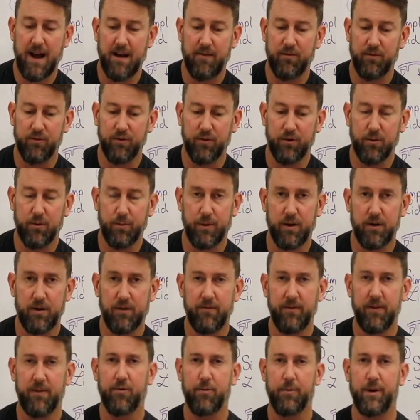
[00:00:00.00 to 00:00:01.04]
have a little bit
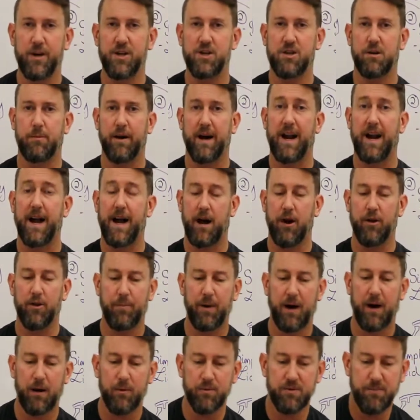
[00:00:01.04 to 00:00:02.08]
of information about how the
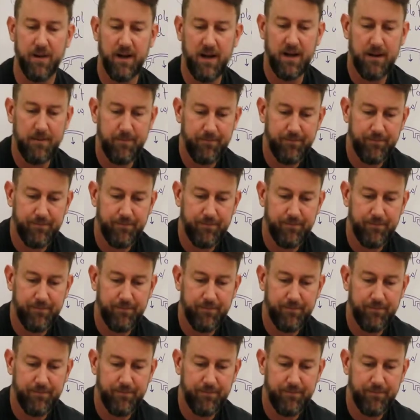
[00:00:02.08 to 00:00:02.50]
pot was made.